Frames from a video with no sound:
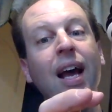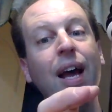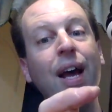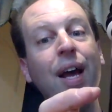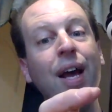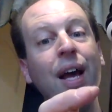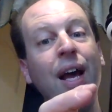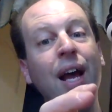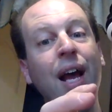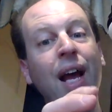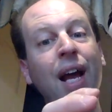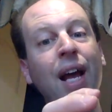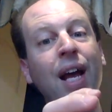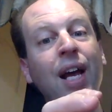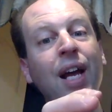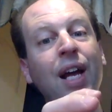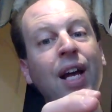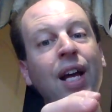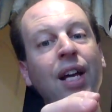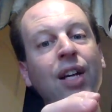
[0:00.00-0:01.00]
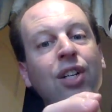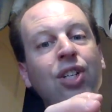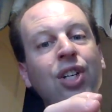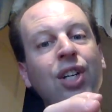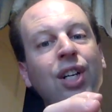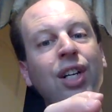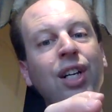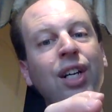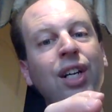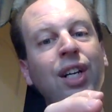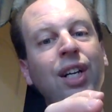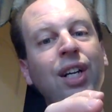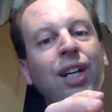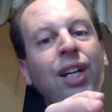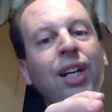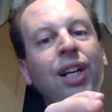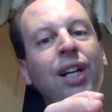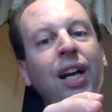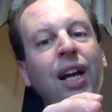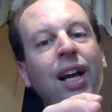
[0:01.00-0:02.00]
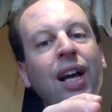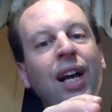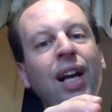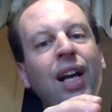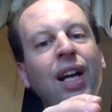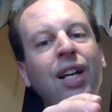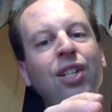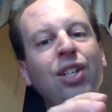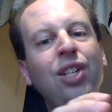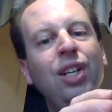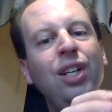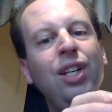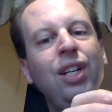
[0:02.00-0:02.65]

A, G, A, G,